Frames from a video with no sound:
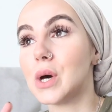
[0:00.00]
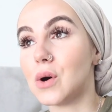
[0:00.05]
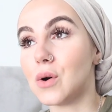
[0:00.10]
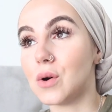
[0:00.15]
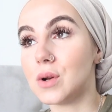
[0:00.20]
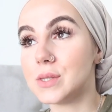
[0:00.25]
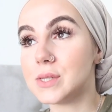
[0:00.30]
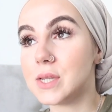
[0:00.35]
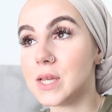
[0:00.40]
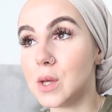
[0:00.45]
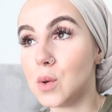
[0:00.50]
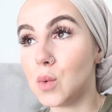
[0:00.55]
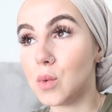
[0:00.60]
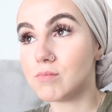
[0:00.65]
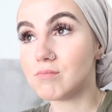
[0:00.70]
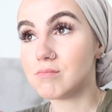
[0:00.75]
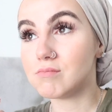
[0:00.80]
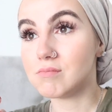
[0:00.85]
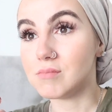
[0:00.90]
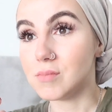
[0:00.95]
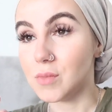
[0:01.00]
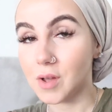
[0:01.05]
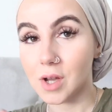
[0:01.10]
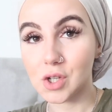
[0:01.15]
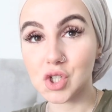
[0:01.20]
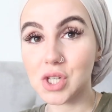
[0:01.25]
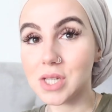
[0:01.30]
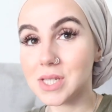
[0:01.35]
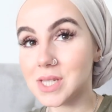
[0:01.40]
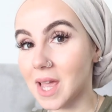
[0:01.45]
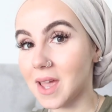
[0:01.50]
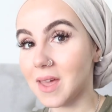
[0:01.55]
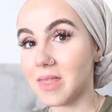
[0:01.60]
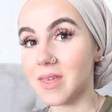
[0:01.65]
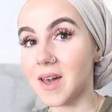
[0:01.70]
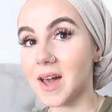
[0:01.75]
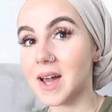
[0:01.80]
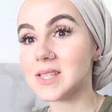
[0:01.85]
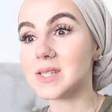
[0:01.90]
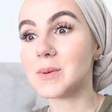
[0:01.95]
Honestly, not just saying
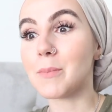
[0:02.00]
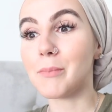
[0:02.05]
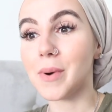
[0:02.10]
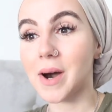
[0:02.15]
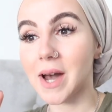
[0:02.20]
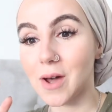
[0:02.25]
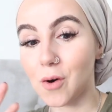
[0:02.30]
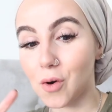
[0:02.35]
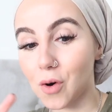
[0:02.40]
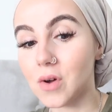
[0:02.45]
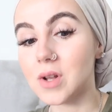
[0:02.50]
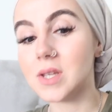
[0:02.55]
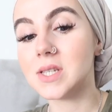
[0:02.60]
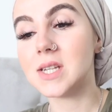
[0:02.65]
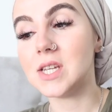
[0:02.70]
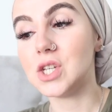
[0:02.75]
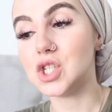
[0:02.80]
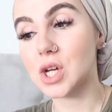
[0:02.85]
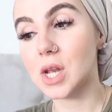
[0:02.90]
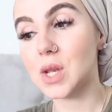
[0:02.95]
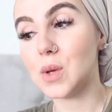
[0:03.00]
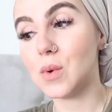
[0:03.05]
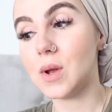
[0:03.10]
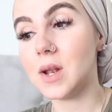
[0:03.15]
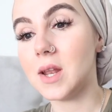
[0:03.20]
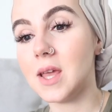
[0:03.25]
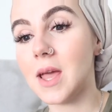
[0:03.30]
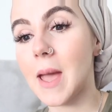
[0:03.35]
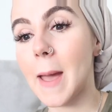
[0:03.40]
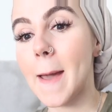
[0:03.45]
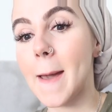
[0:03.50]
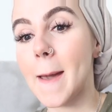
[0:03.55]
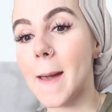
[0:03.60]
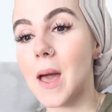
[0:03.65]
that, but I honestly, genuinely